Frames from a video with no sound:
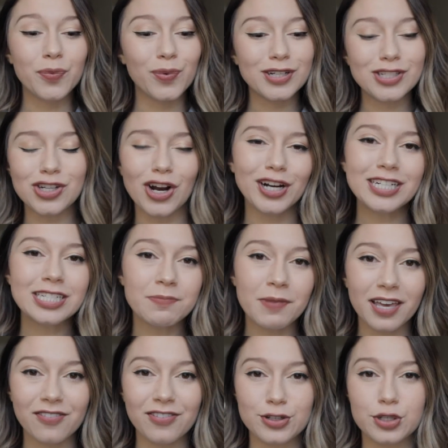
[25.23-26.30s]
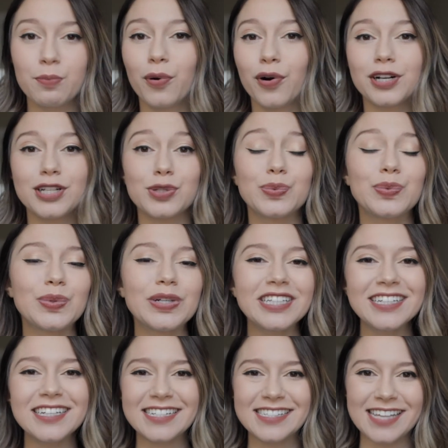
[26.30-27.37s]
we're starting to make a vision board, it's
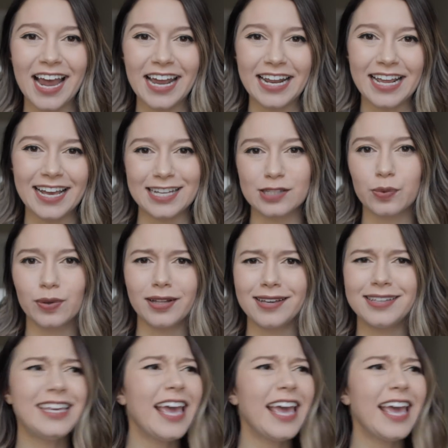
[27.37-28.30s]
really exciting because we're like,